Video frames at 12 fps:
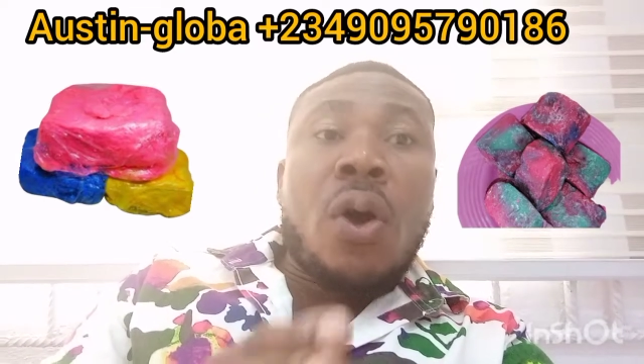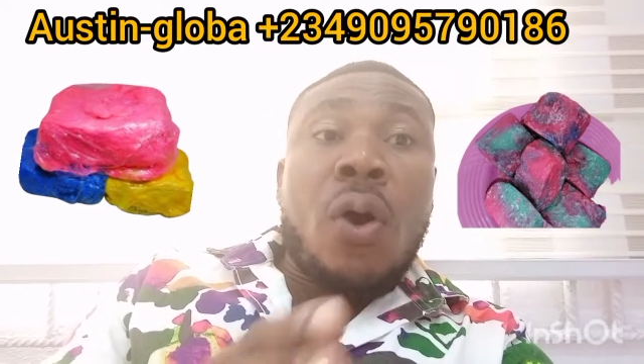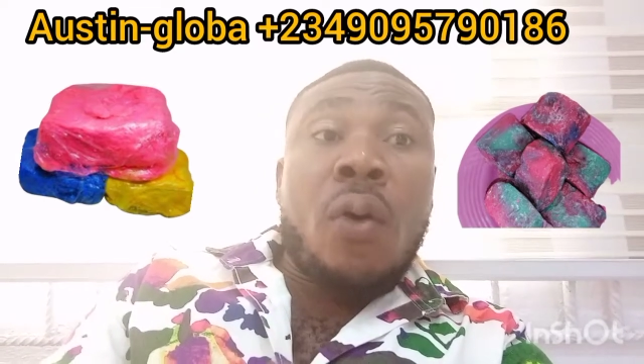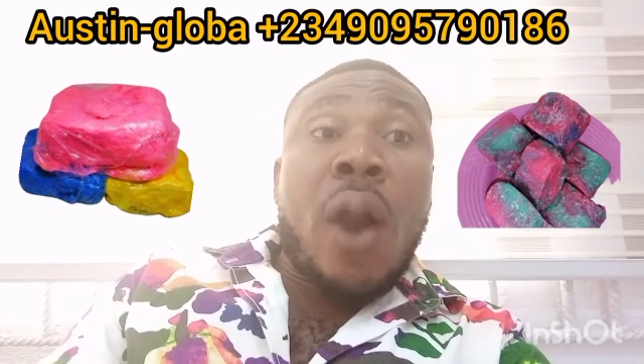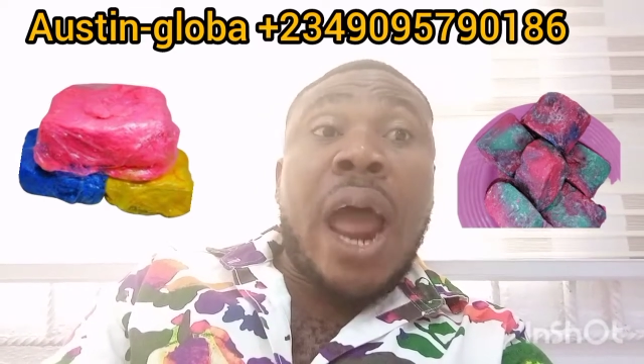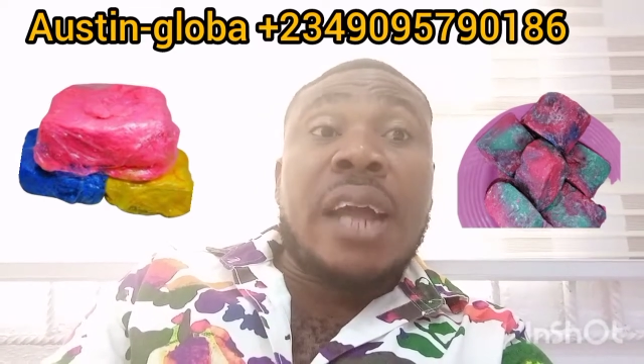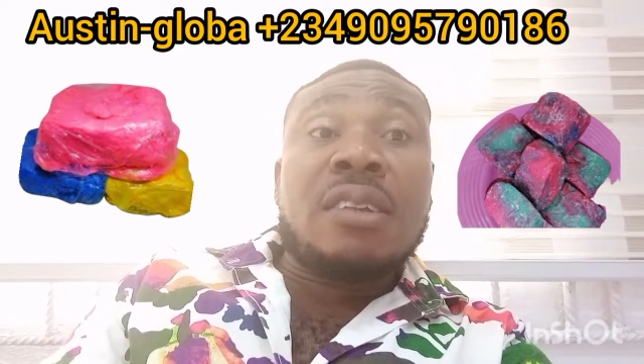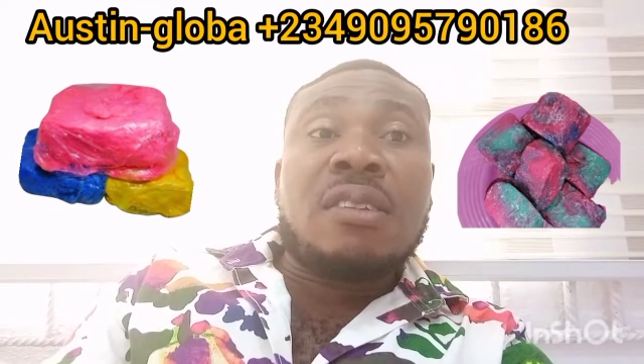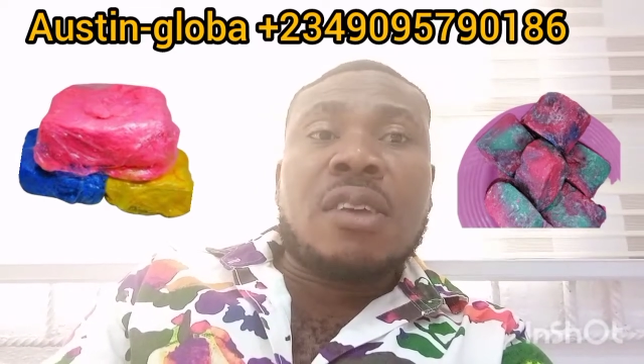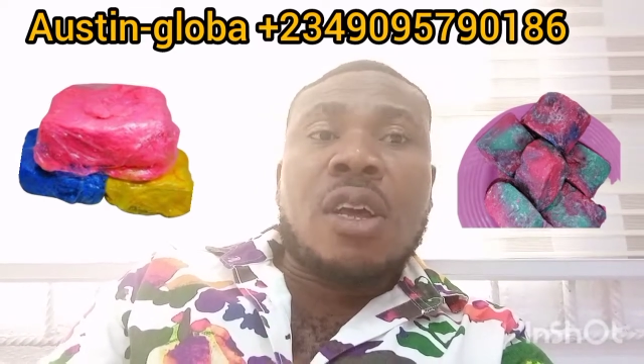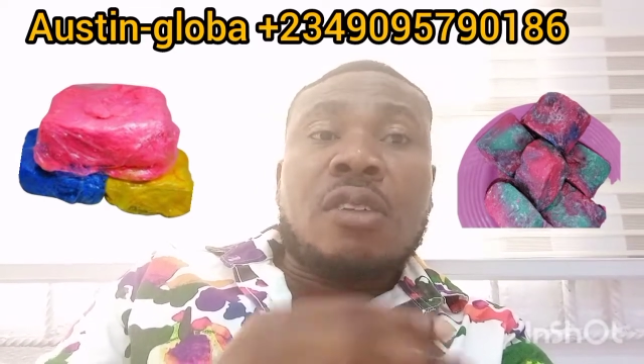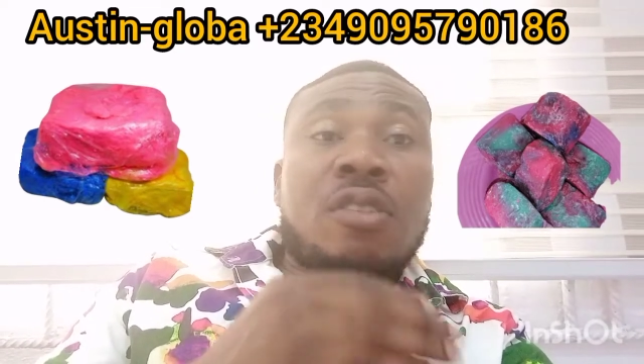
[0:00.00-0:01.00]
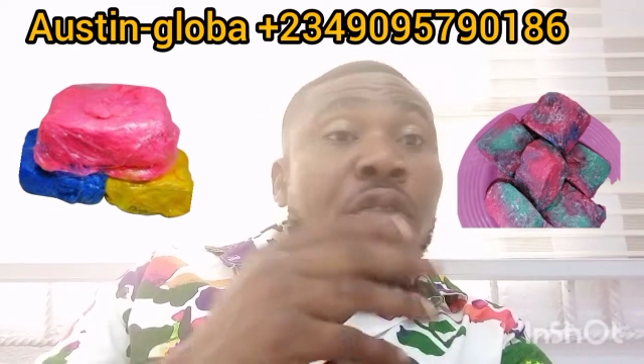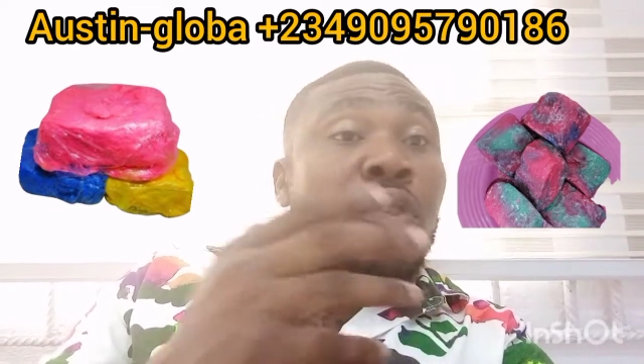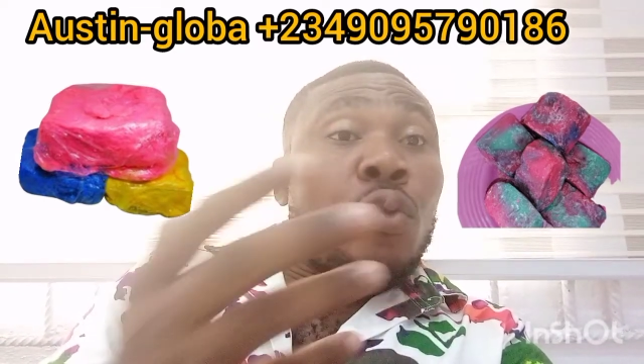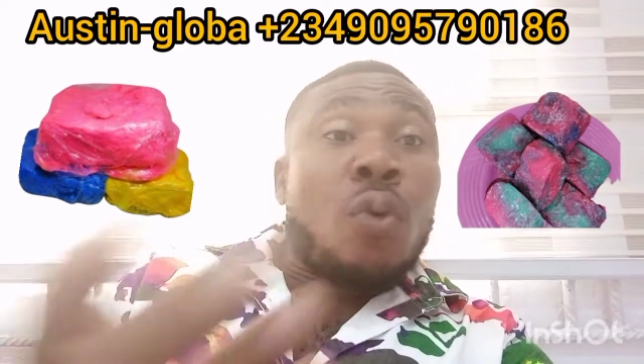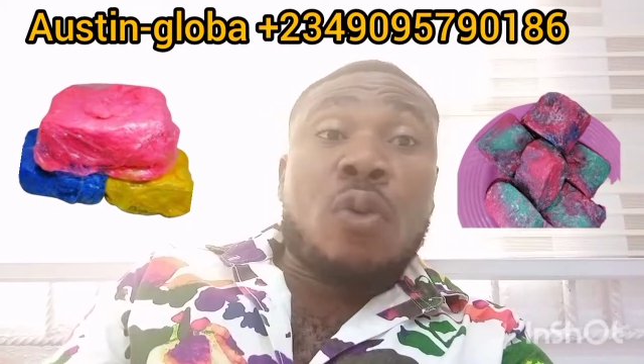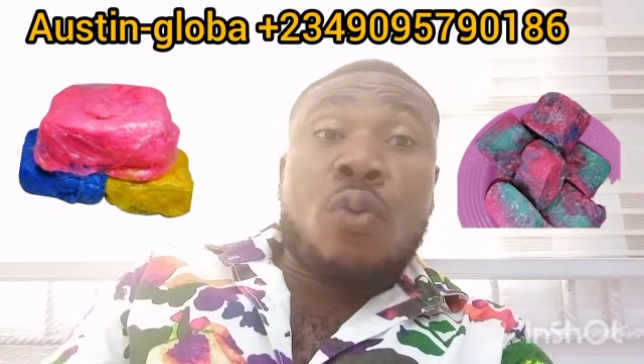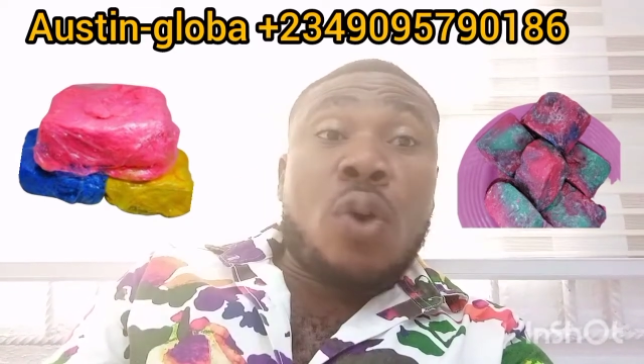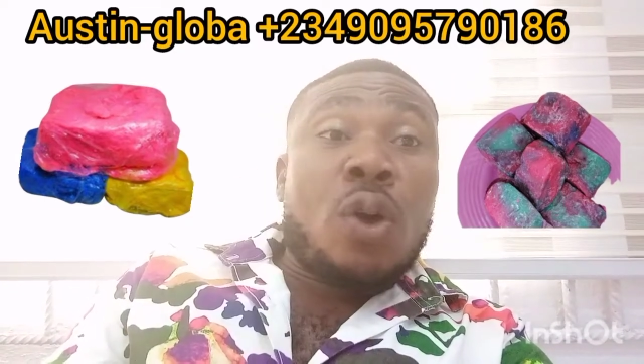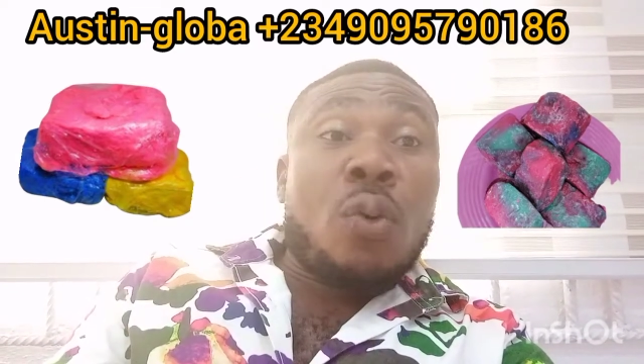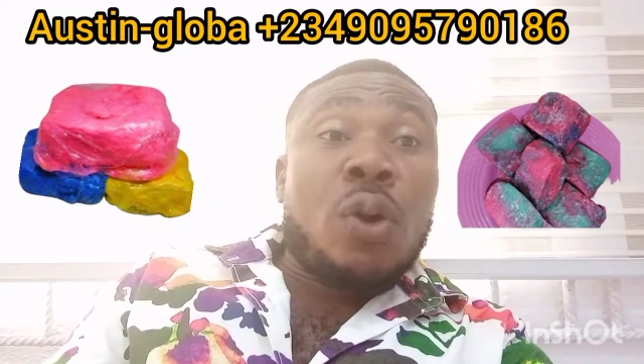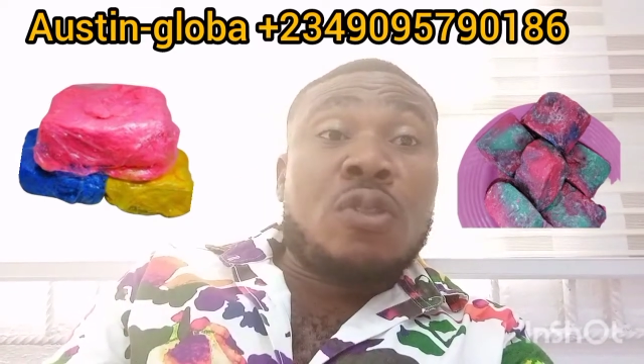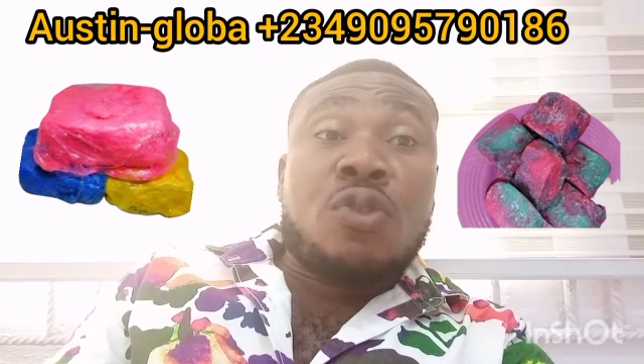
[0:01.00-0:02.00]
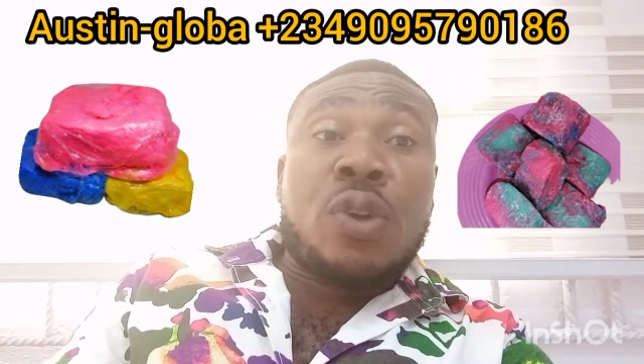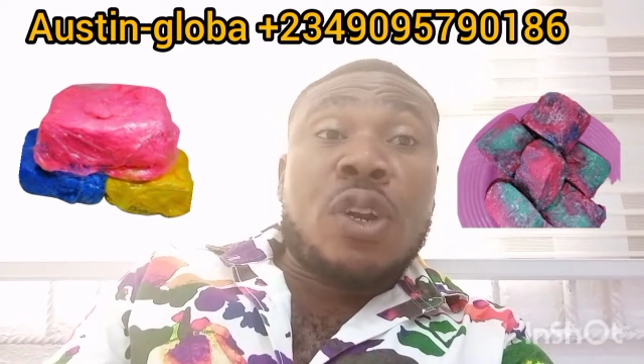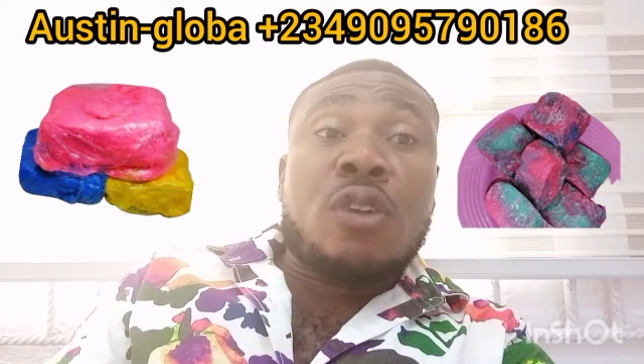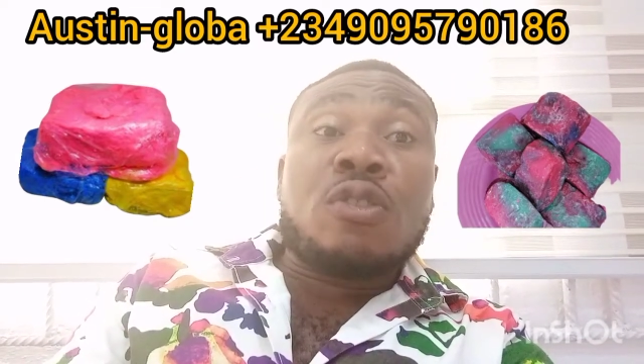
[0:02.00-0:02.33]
All right. So if you want one-on-one training,